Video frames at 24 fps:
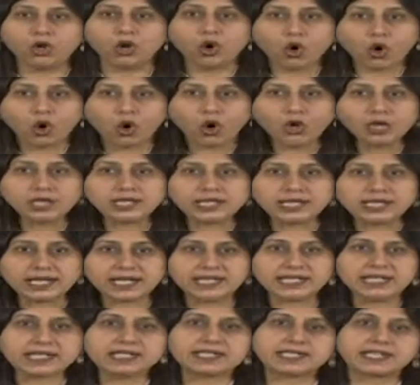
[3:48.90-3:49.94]
All
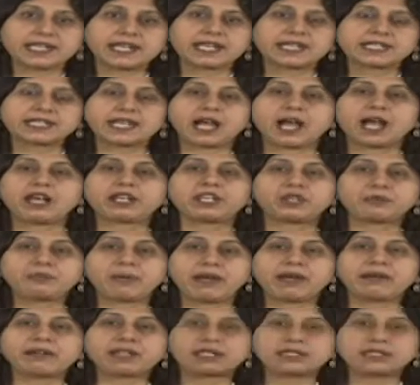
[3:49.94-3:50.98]
statistics are
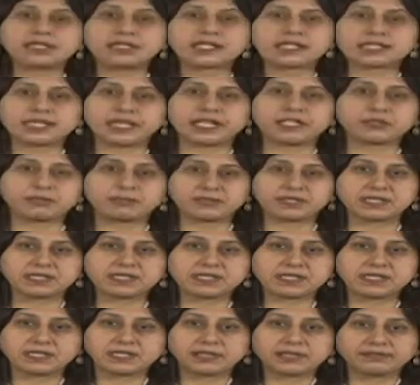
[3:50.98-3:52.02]
numerical
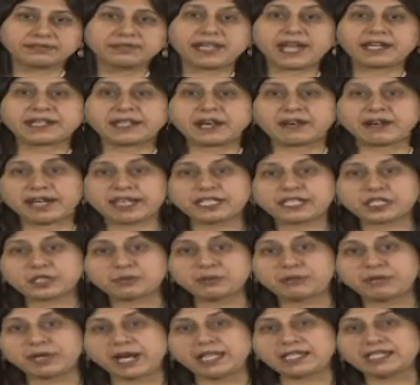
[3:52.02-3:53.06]
statements that are
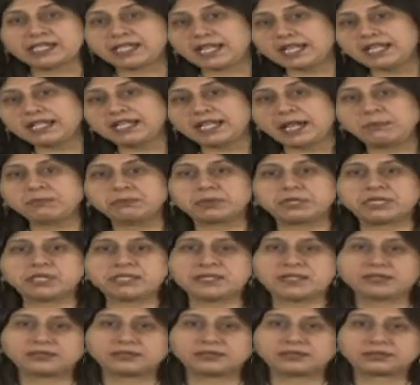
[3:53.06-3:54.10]
expressed in
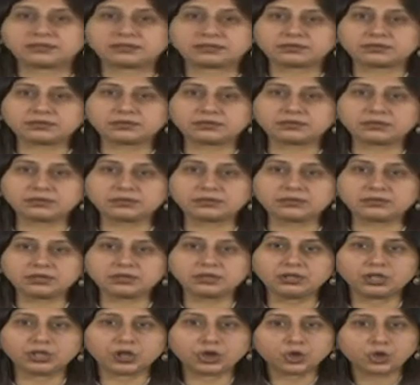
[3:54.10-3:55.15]
numbers.
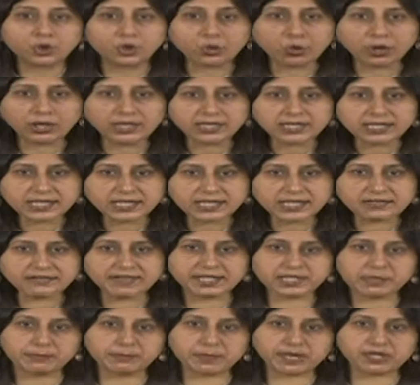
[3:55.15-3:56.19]
Qualitative
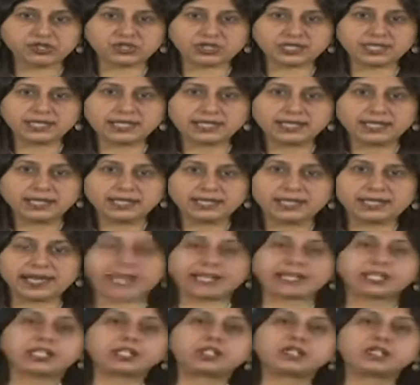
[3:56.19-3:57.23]
expressions
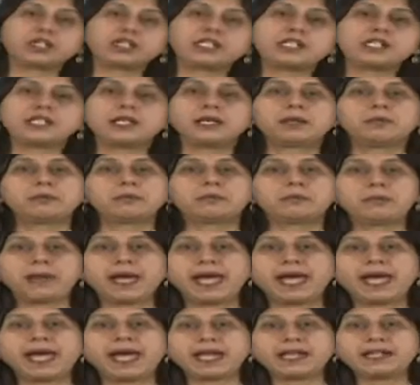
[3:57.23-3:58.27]
like good,
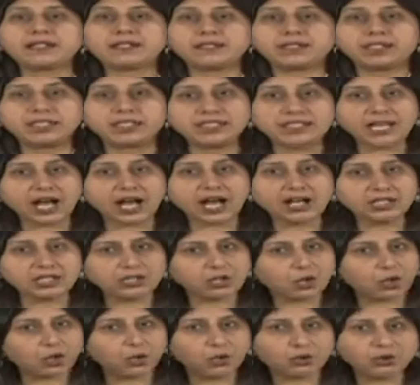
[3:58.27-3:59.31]
bad,
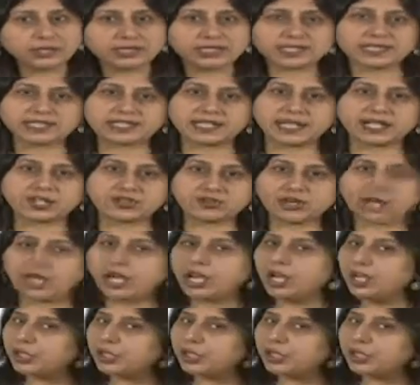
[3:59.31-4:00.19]
young, old, etc.